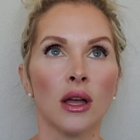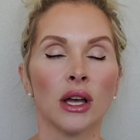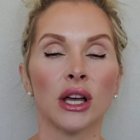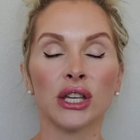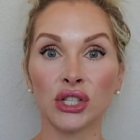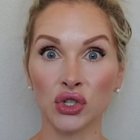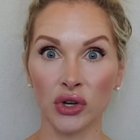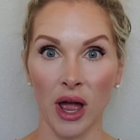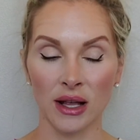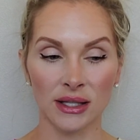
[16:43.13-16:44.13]

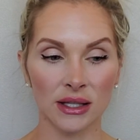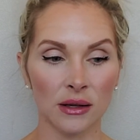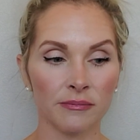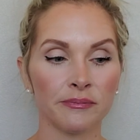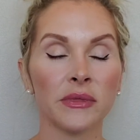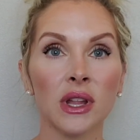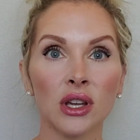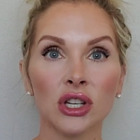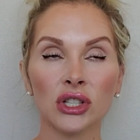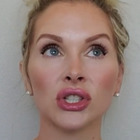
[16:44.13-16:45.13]
stress.
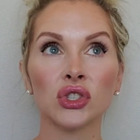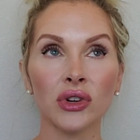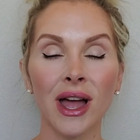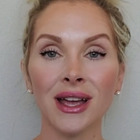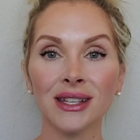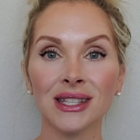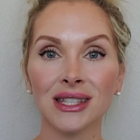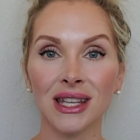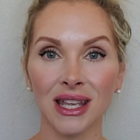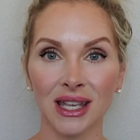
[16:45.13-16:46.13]

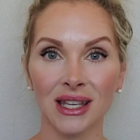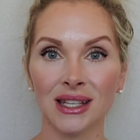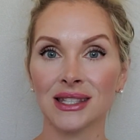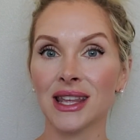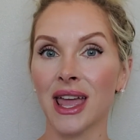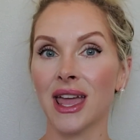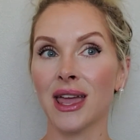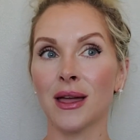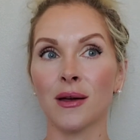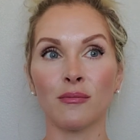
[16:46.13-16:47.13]
Stress is
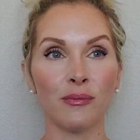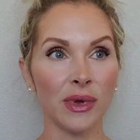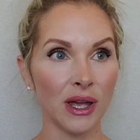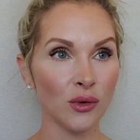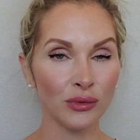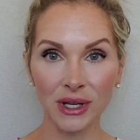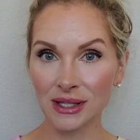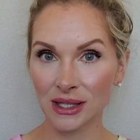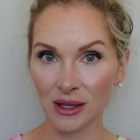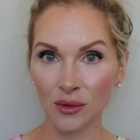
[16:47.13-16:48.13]
a big
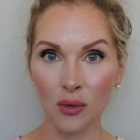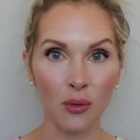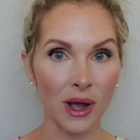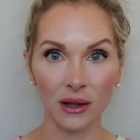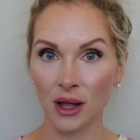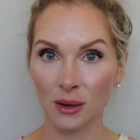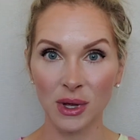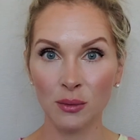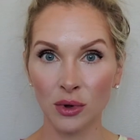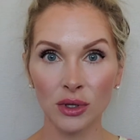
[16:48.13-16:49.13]
reason why a lot of
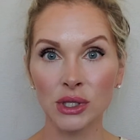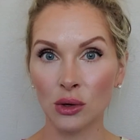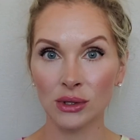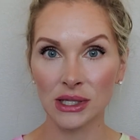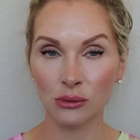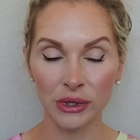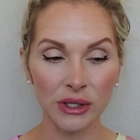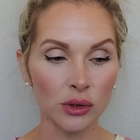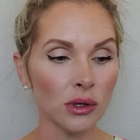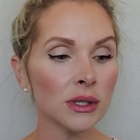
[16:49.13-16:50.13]
people don't see
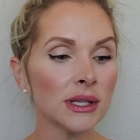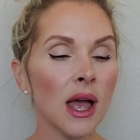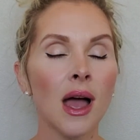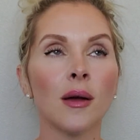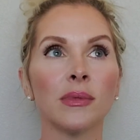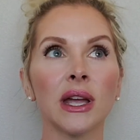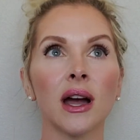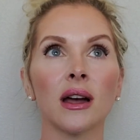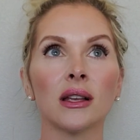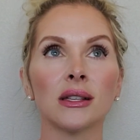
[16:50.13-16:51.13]
results,
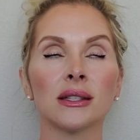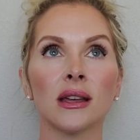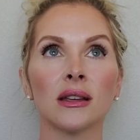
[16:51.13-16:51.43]
because